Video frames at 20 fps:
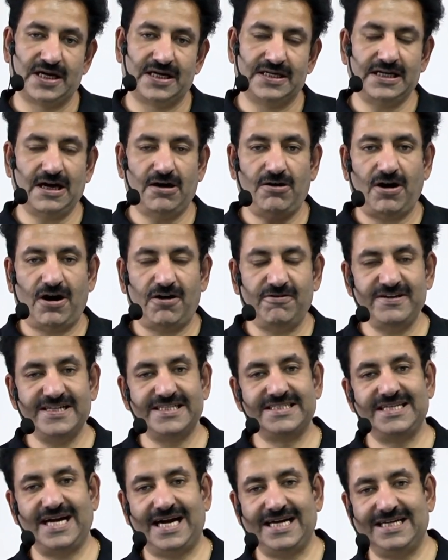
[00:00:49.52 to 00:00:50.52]
Now, how
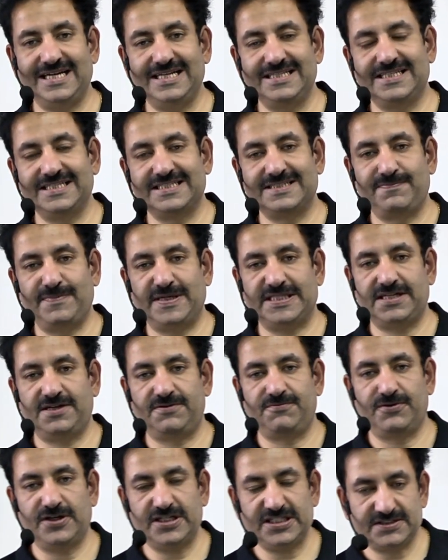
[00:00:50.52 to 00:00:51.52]
exactly this method
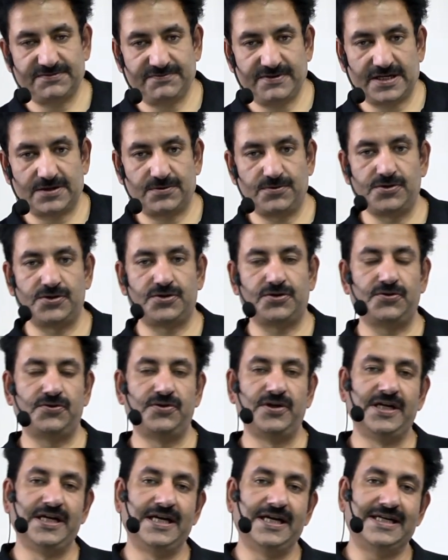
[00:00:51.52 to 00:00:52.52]
works, we are going to
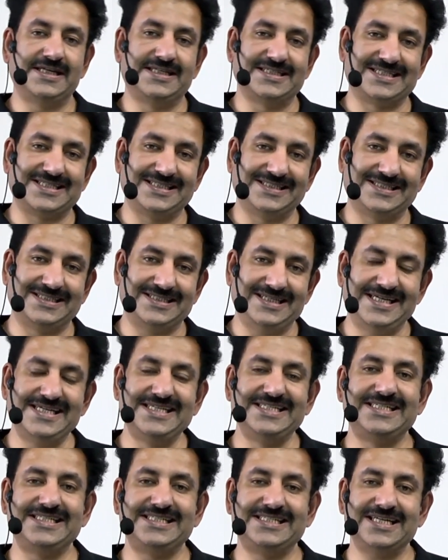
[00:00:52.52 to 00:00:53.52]
discuss
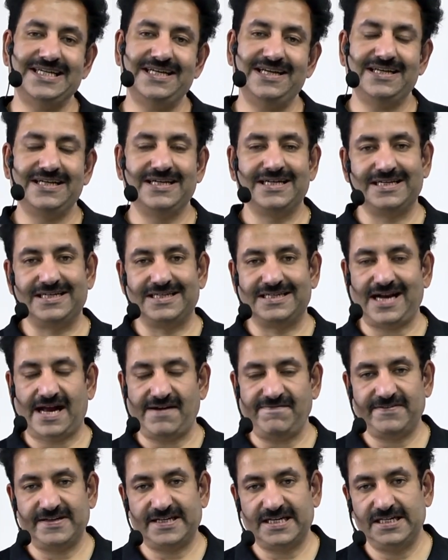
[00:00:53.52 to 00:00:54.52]
in detail,
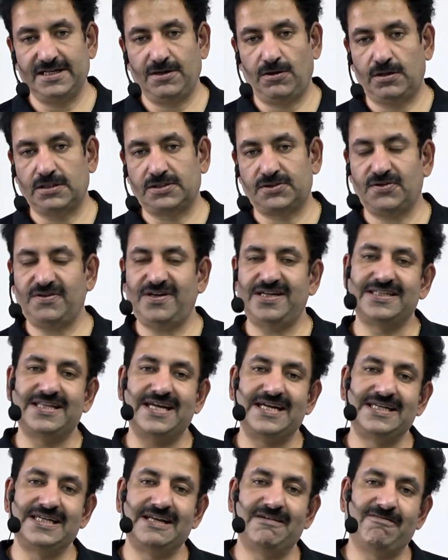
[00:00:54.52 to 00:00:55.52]
graphically also, and
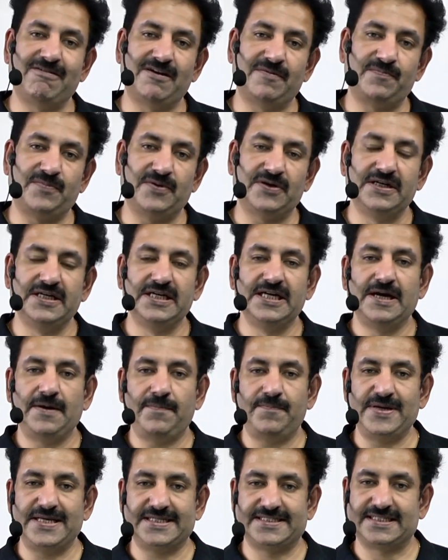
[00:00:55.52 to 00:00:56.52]
then develop
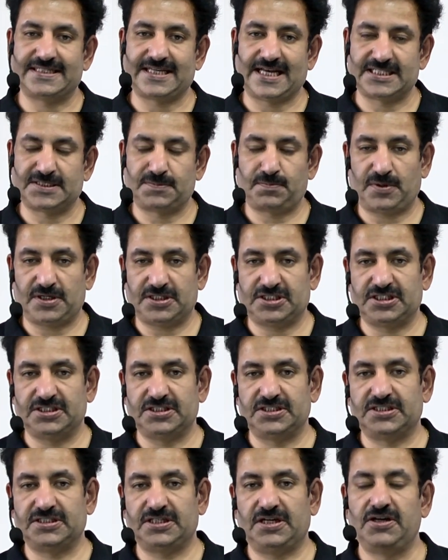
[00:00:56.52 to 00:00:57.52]
basic
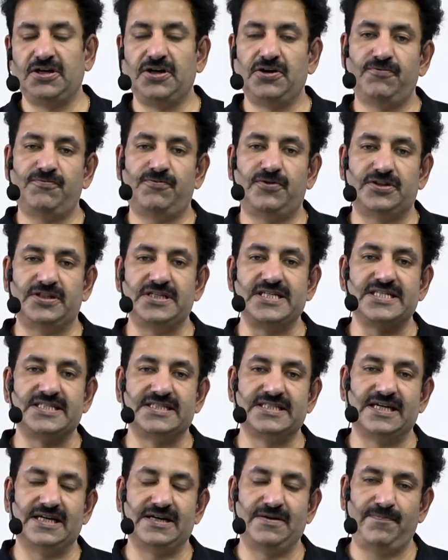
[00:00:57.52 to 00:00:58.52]
expressions for these
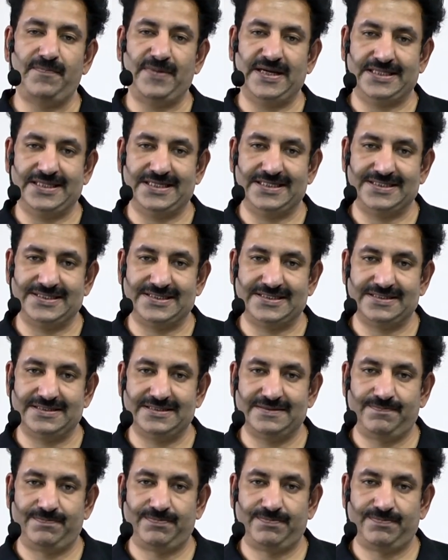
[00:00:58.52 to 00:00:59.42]
methods.